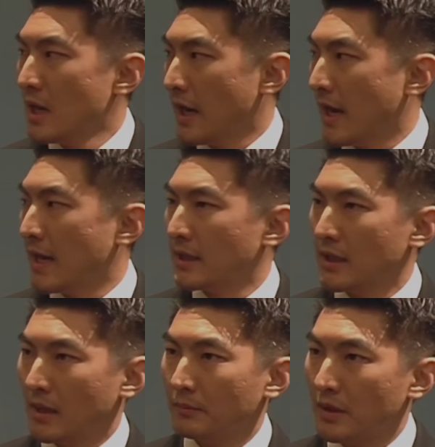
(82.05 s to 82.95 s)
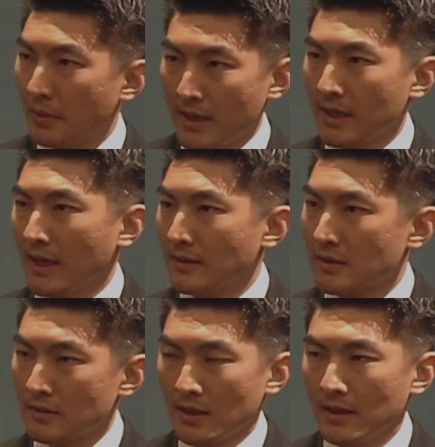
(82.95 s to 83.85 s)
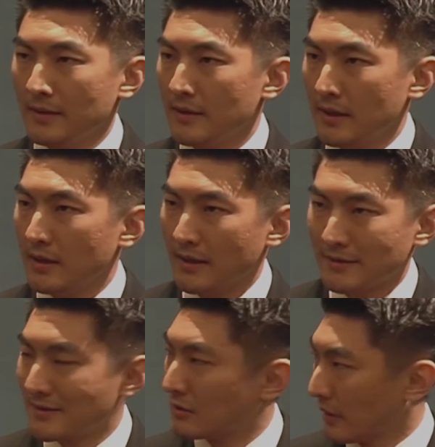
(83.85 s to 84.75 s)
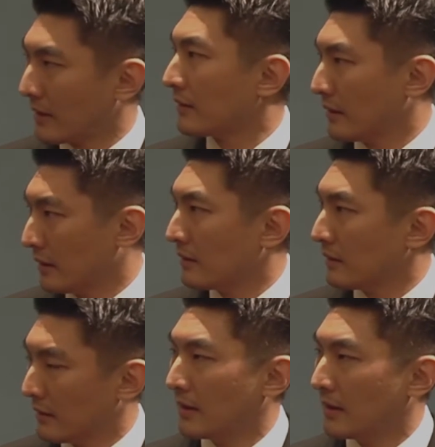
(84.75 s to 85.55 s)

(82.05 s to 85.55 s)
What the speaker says: and depending on the strength and